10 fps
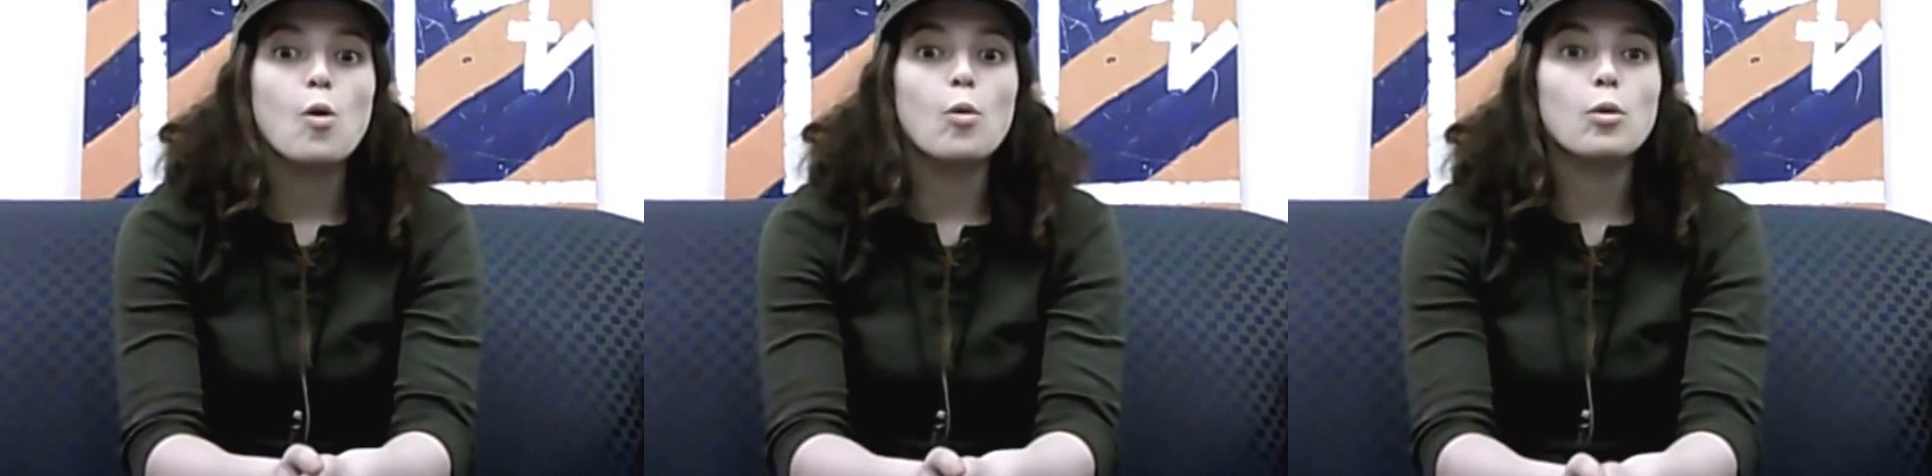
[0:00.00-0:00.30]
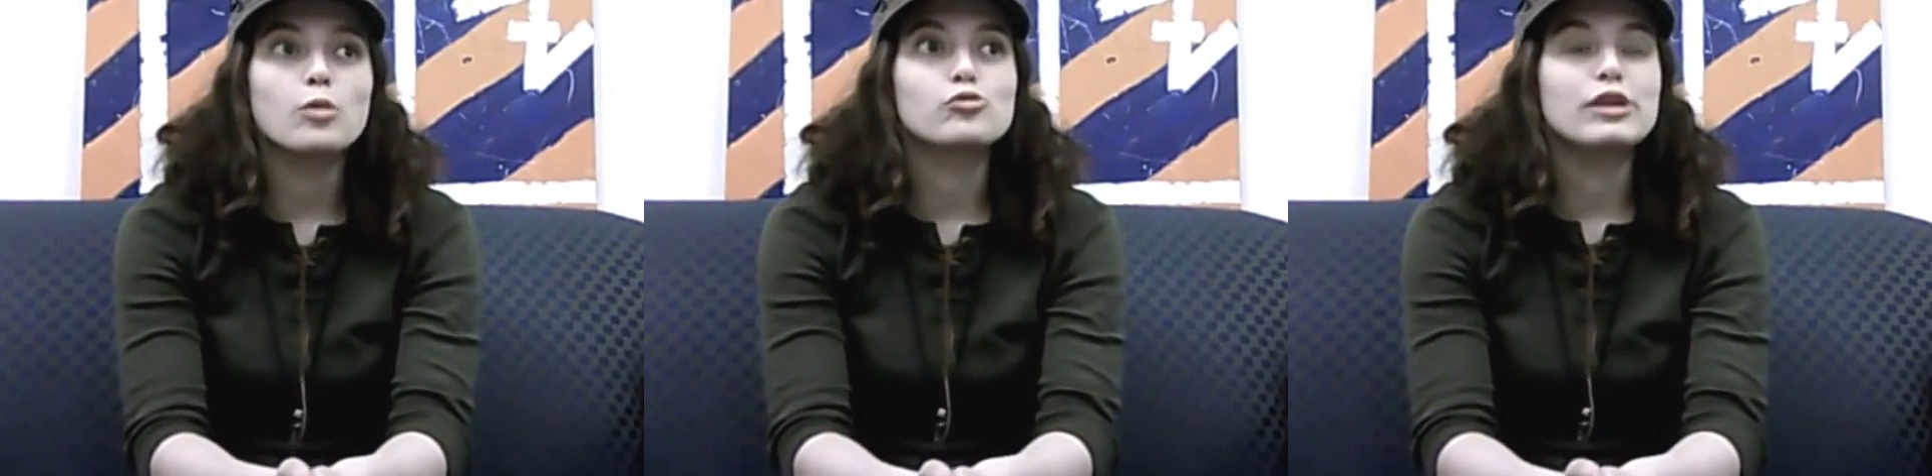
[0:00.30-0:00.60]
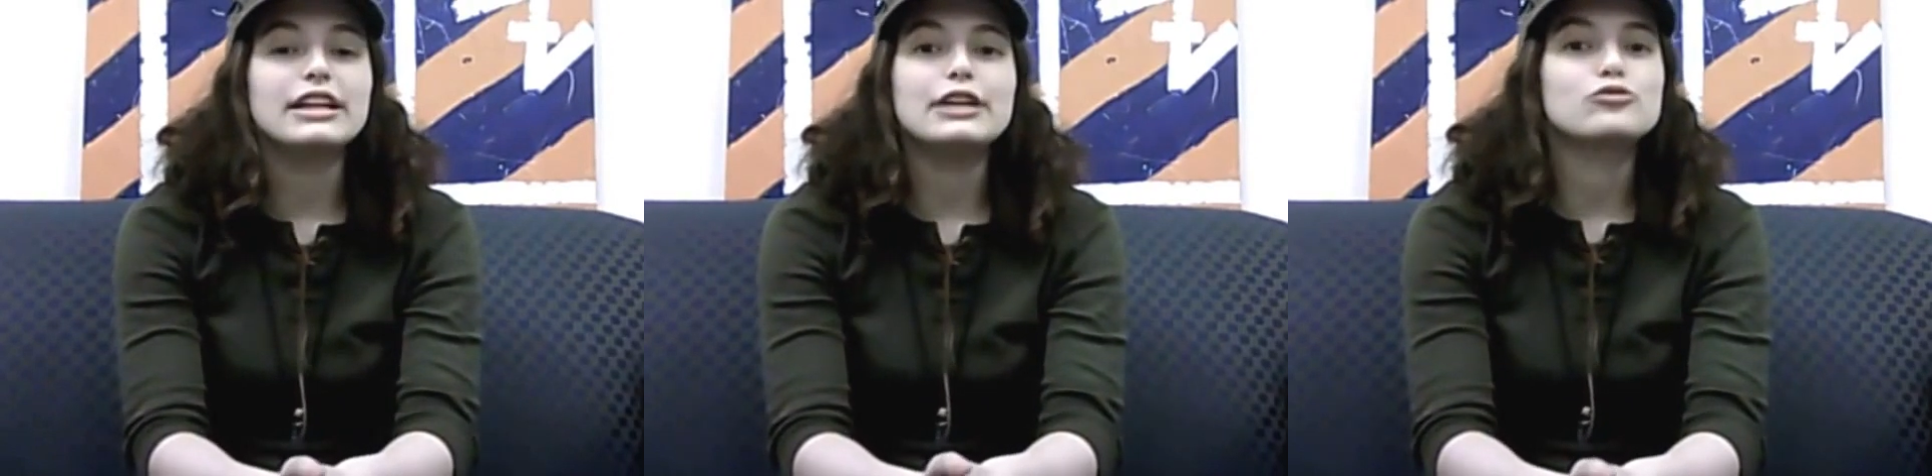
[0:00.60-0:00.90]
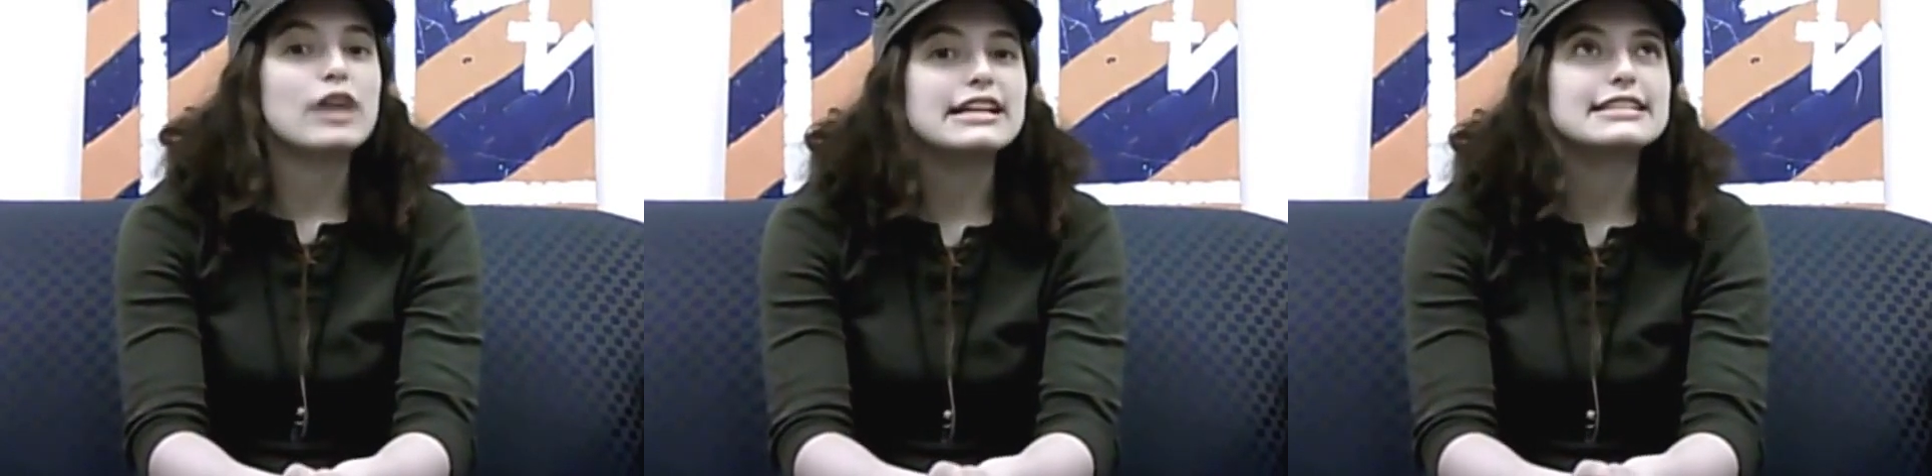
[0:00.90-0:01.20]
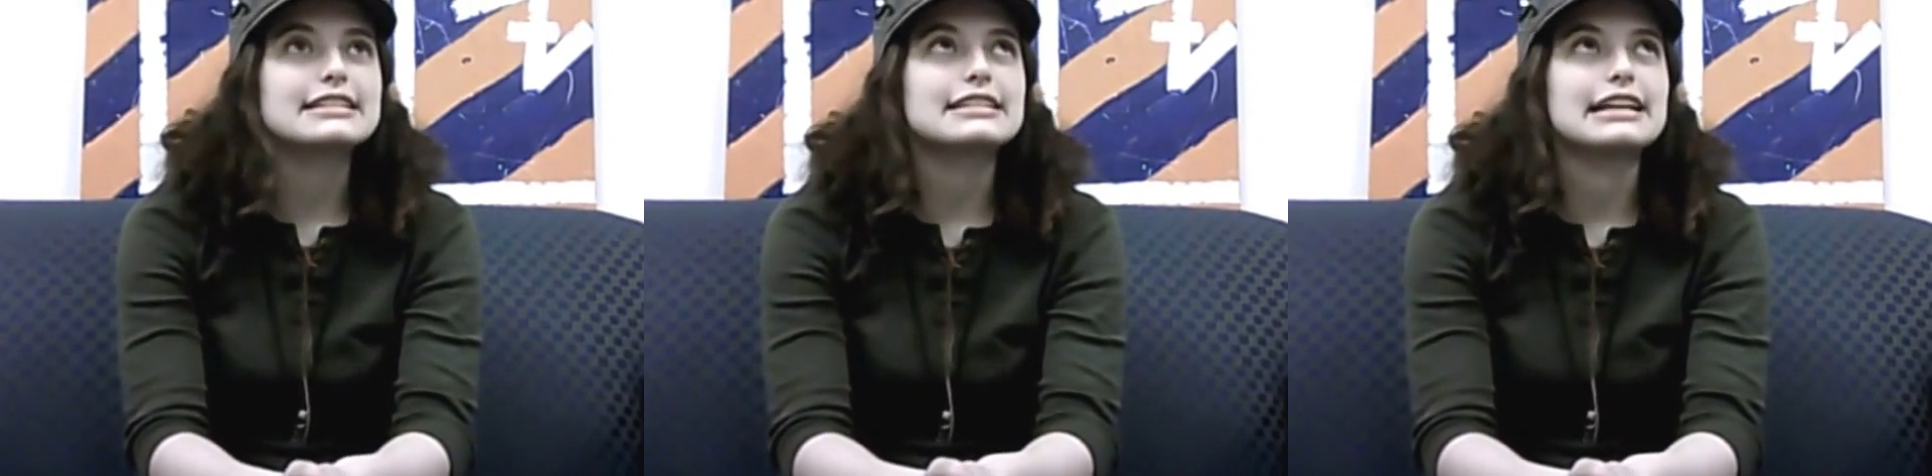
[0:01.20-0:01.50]
or really
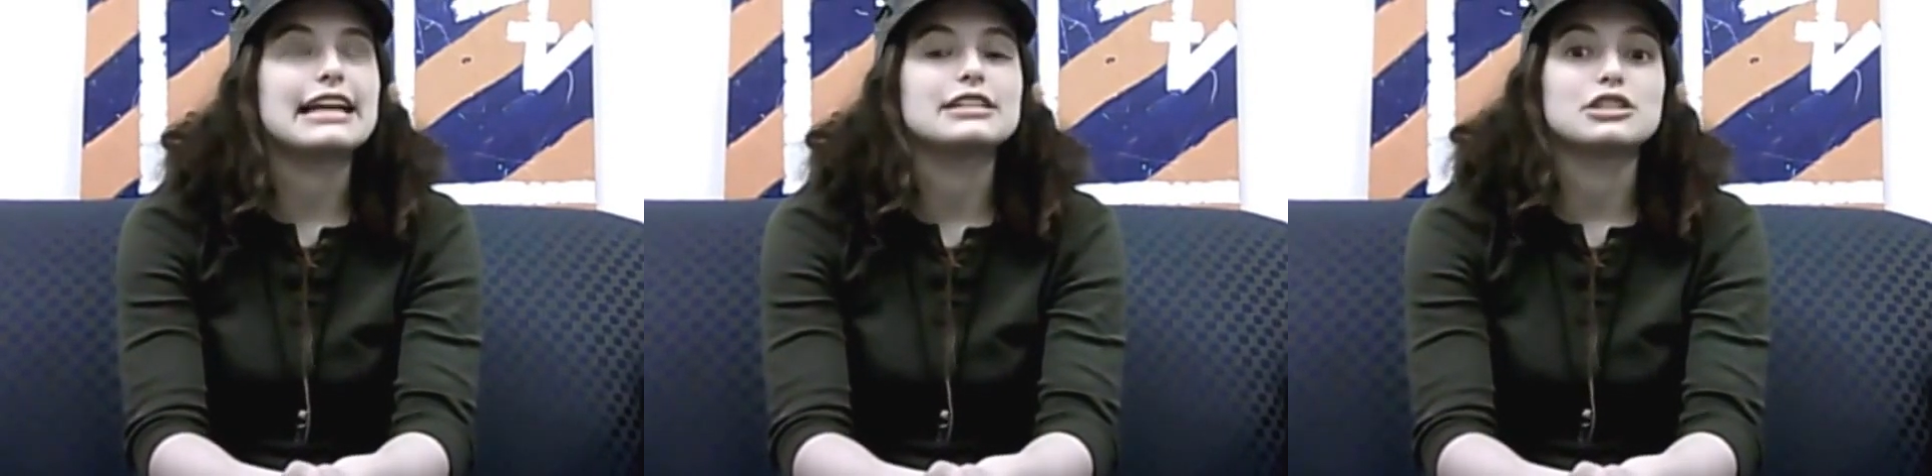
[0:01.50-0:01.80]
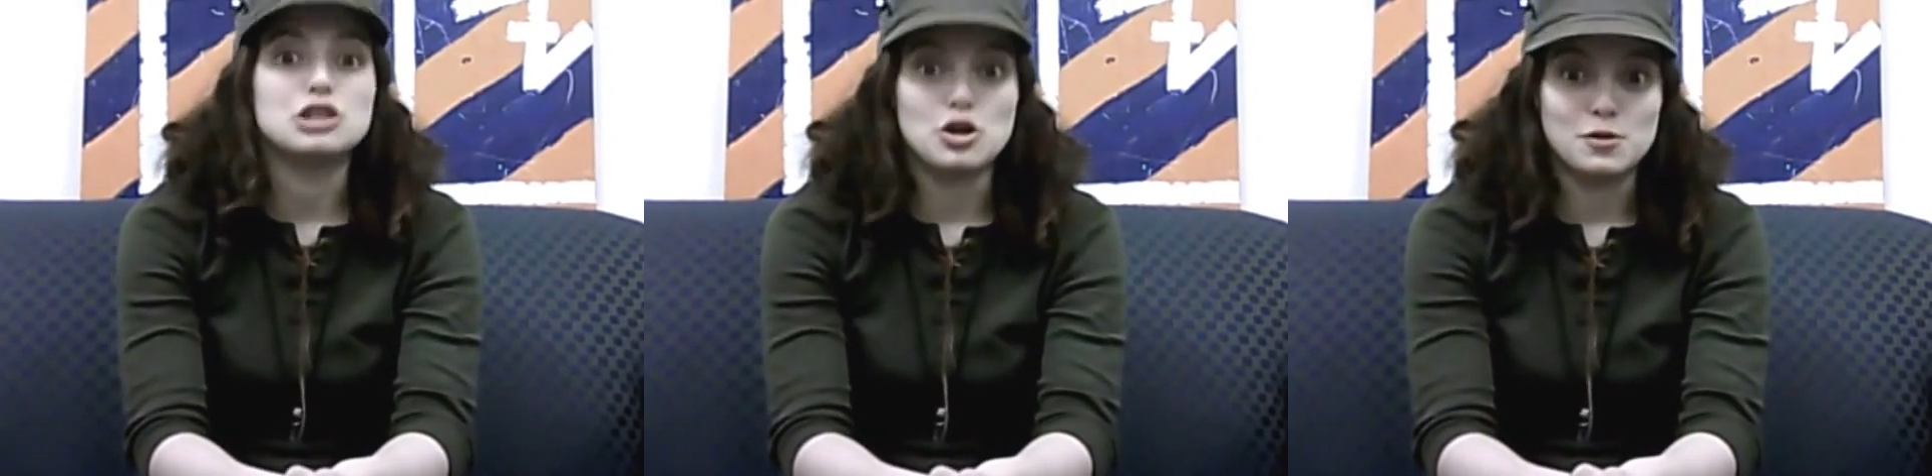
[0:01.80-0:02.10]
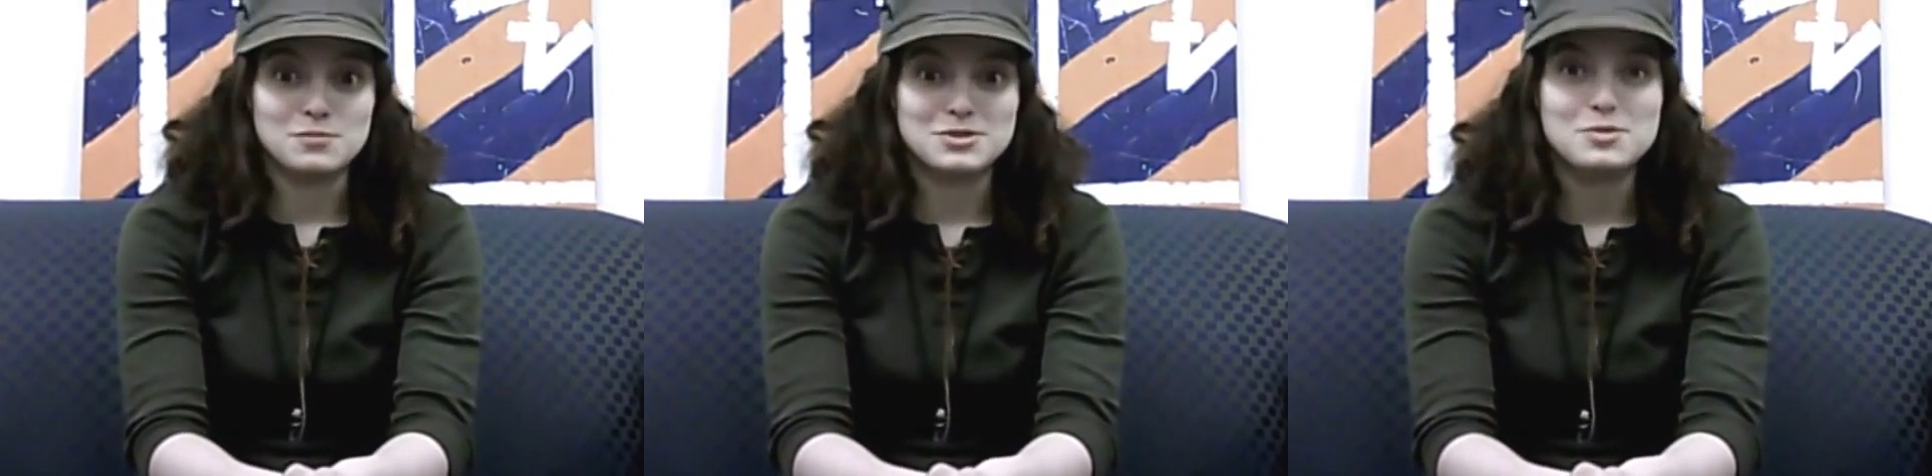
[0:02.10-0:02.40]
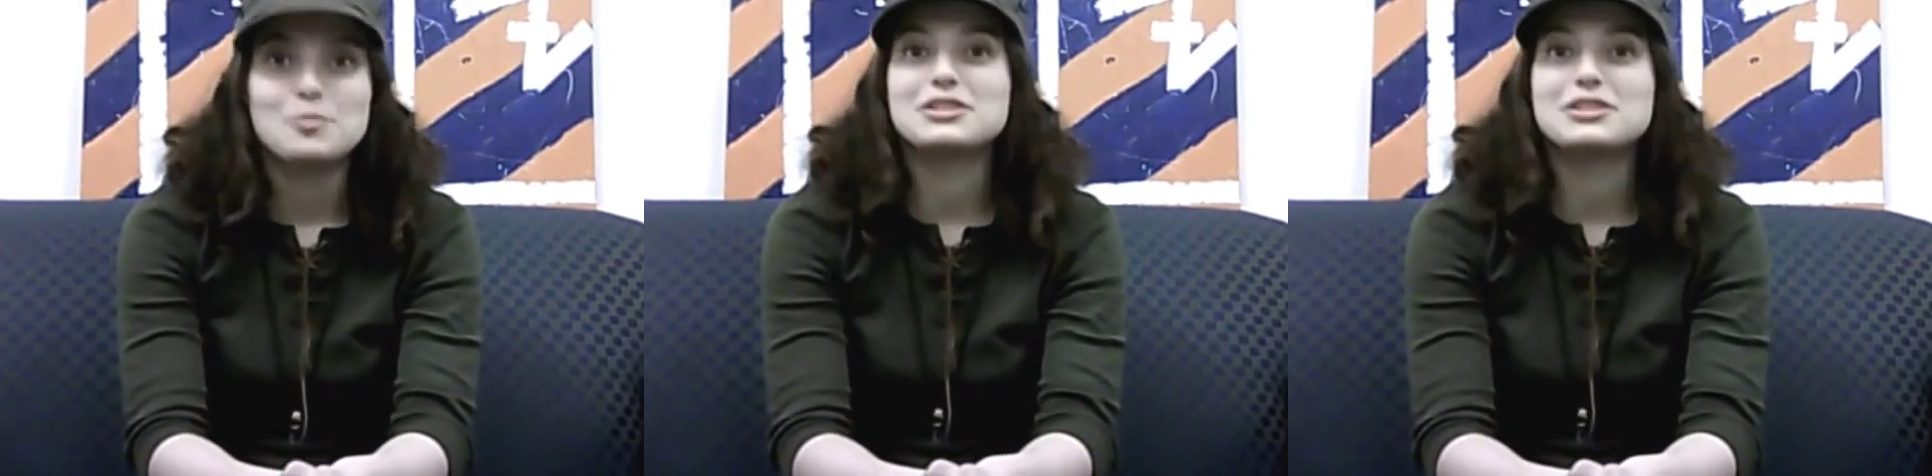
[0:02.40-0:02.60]
racist against gnomes,